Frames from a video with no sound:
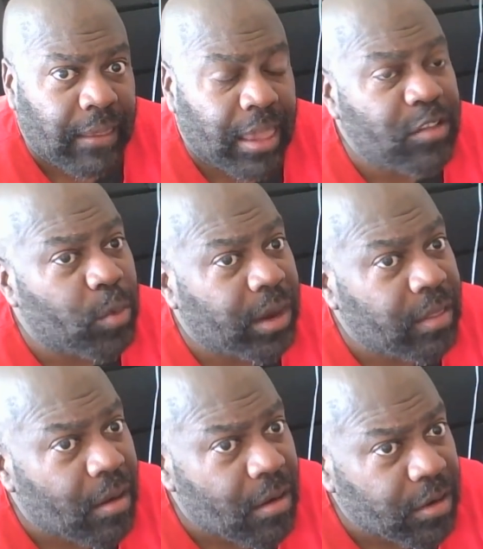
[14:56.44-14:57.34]
is one of
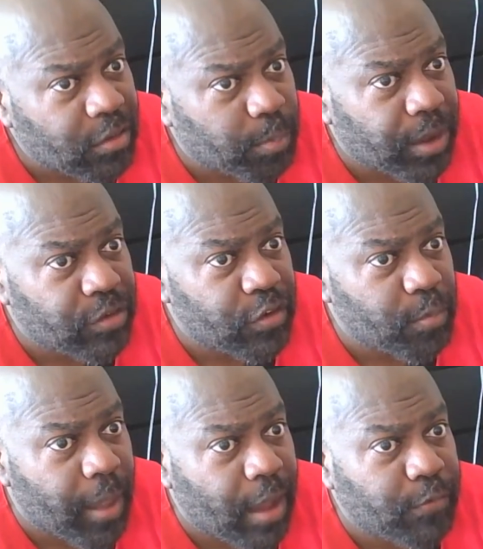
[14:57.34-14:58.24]
the hardest punchers
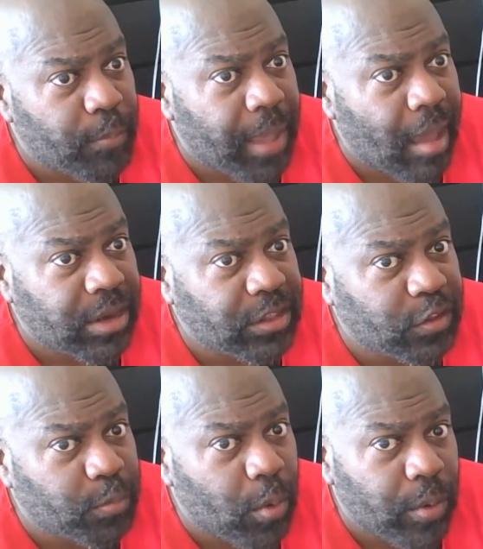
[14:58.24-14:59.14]
pound for pound in the
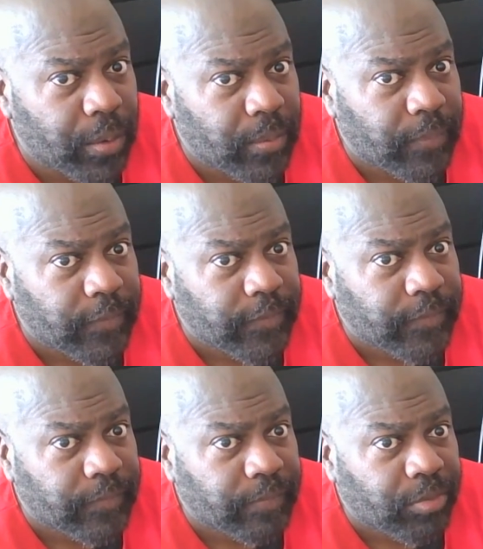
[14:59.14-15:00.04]
sport.
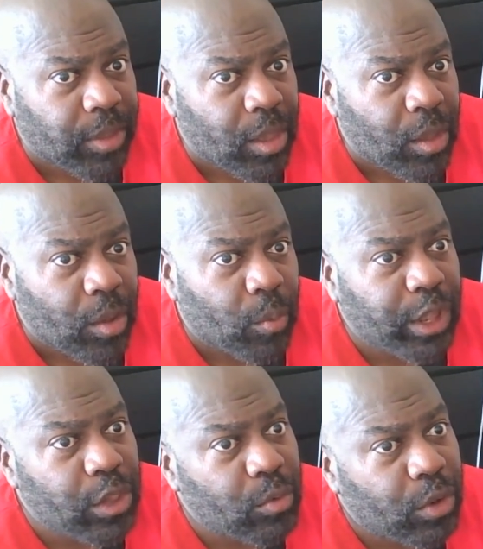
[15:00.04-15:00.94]

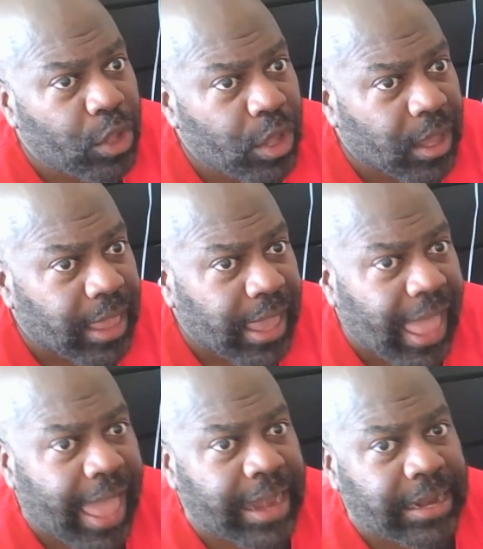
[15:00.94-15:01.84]
When you look
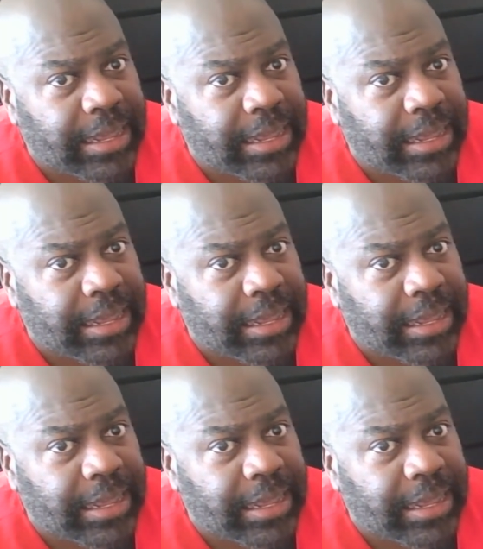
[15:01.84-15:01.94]
at